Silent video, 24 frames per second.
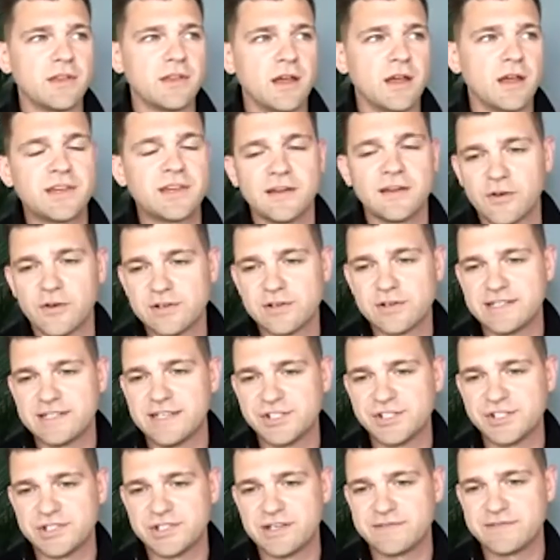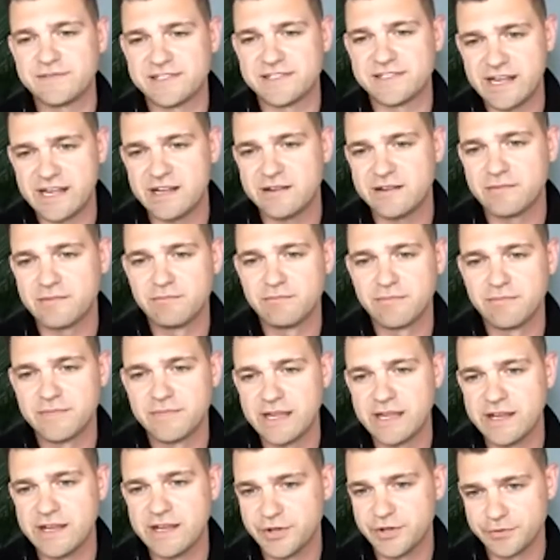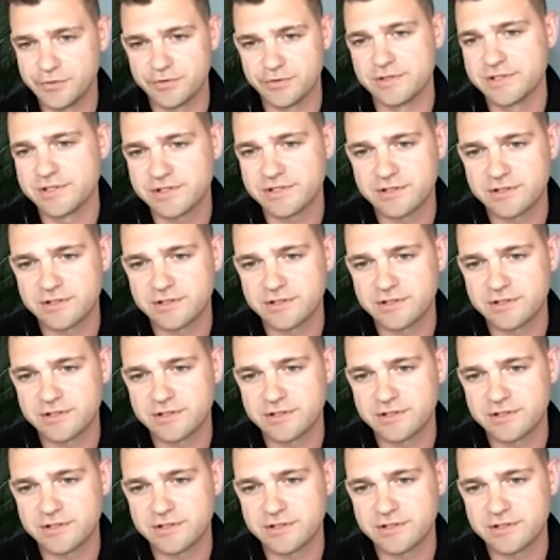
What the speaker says: Diversity initiatives need doers,